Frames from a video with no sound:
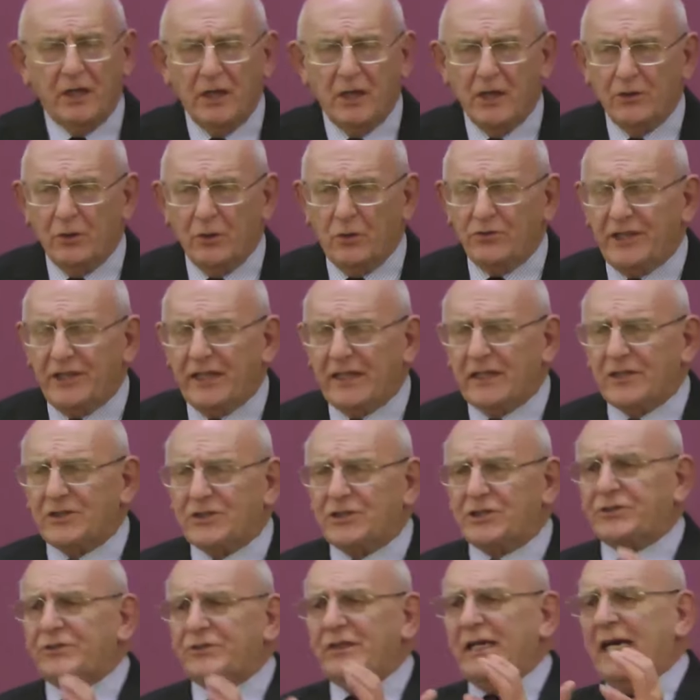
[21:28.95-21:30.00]
Don't think it
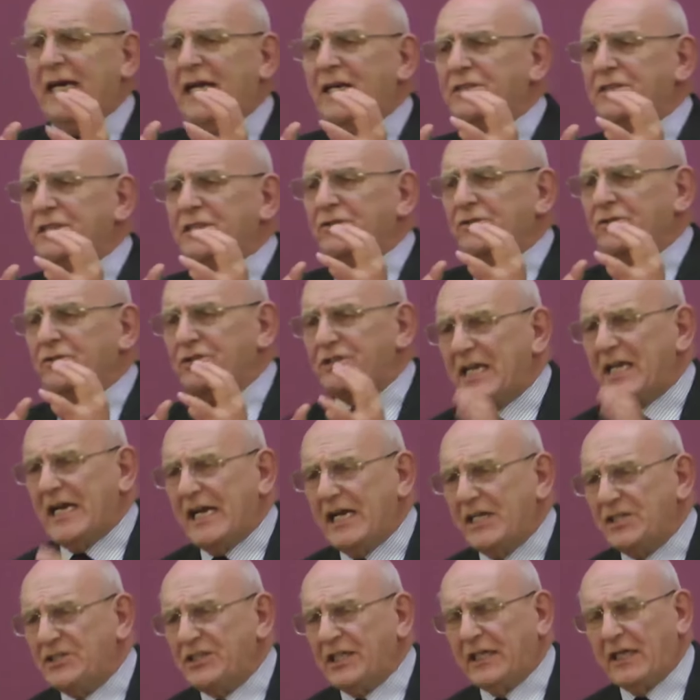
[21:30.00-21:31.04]
strange that there's
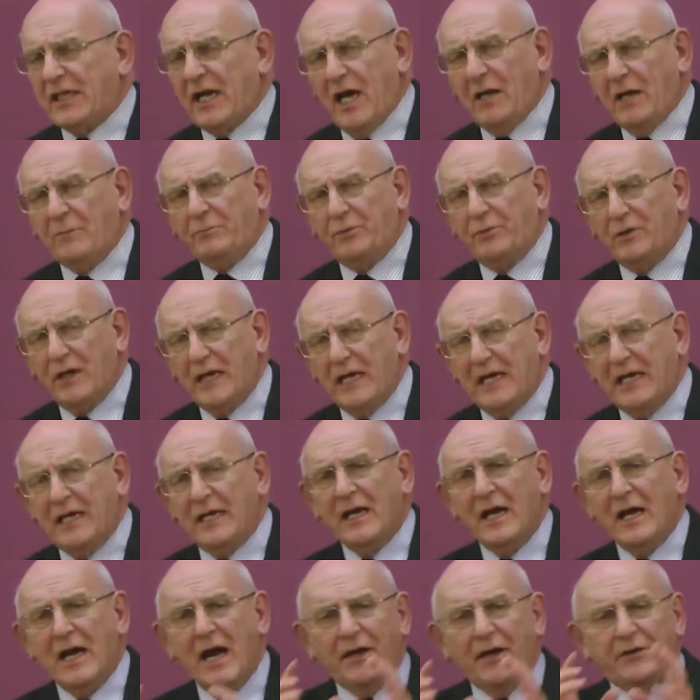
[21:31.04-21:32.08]
days you can't pray
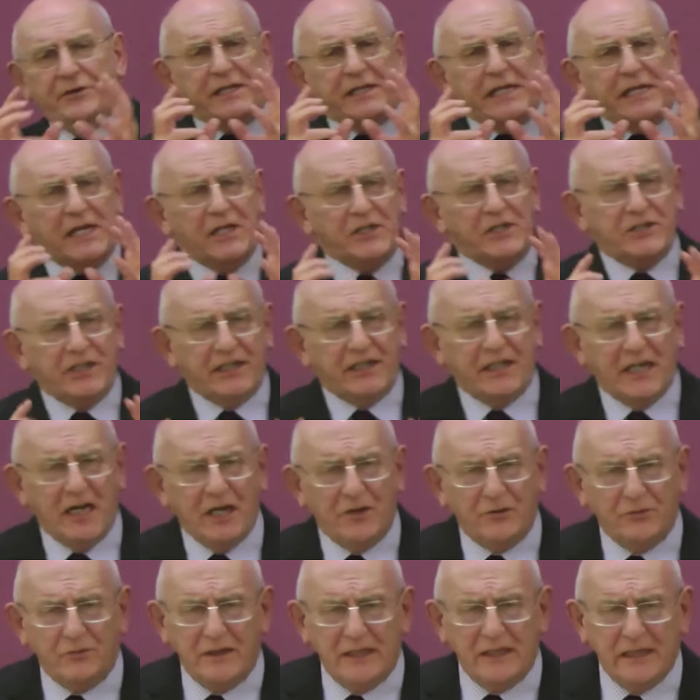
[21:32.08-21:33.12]
and days you can't
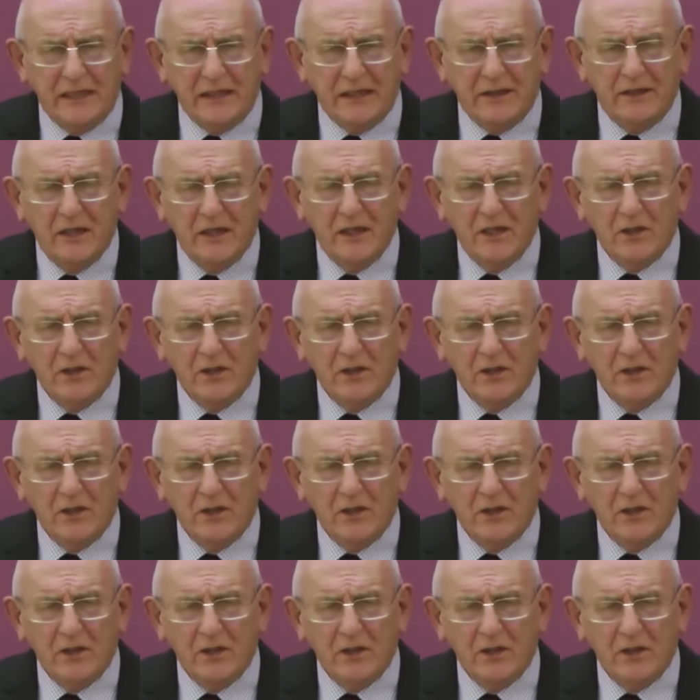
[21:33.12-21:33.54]
read.